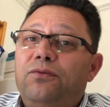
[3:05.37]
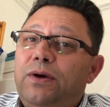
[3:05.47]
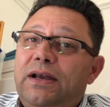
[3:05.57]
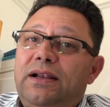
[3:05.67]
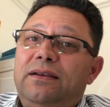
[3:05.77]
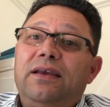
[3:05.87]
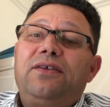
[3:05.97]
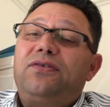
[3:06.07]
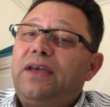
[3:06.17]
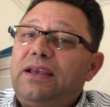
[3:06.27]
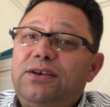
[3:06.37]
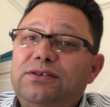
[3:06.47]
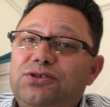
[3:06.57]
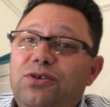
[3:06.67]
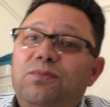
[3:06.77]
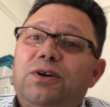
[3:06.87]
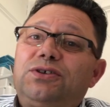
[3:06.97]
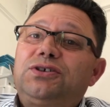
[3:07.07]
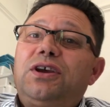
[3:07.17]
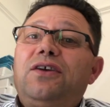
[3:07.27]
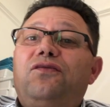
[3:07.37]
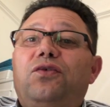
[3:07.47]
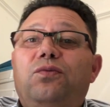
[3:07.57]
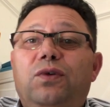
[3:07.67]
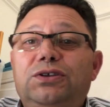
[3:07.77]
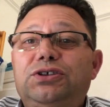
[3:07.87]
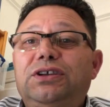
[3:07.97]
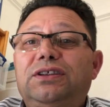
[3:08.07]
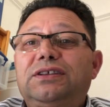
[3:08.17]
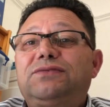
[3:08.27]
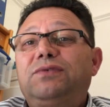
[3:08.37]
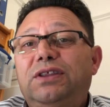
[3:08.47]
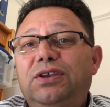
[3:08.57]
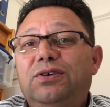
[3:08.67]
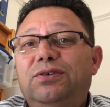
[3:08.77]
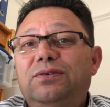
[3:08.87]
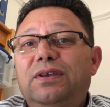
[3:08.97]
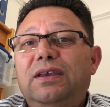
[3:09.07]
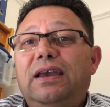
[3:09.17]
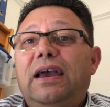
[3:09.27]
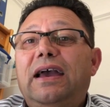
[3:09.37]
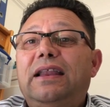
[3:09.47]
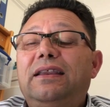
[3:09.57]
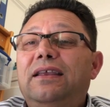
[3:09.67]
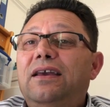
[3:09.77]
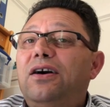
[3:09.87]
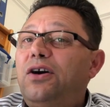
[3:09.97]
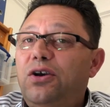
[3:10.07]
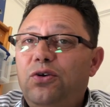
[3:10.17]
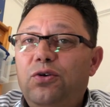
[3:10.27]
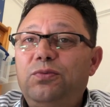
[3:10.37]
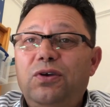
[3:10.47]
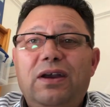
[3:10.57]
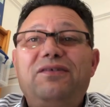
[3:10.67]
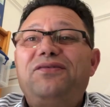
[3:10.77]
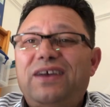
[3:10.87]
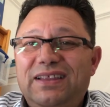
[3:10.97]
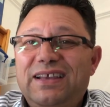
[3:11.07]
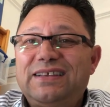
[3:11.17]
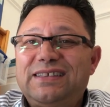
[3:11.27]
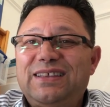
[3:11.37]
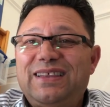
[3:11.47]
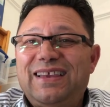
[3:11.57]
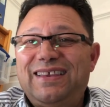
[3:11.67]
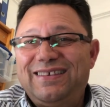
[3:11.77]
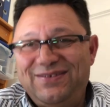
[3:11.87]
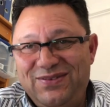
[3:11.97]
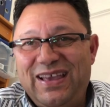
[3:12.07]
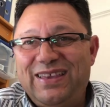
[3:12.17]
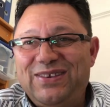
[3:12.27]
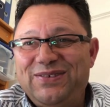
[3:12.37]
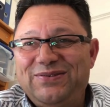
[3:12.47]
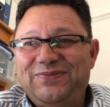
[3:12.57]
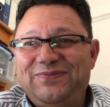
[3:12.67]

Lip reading: Well, thank you so much for watching this video, and I hope you have a fantastic day. Thank you.